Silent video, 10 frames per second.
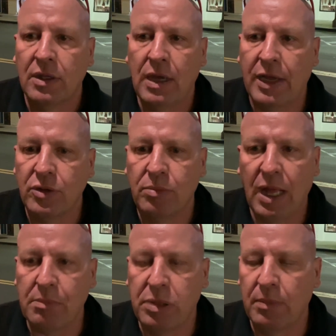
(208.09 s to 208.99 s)
uh, through
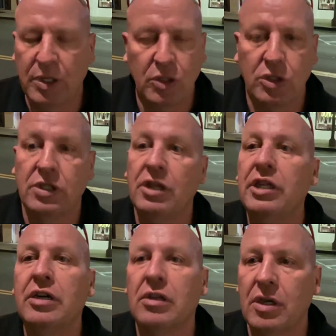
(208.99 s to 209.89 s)
block producers
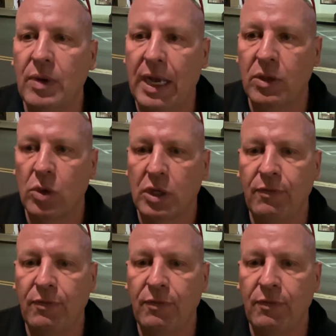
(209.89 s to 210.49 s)
literally around the world.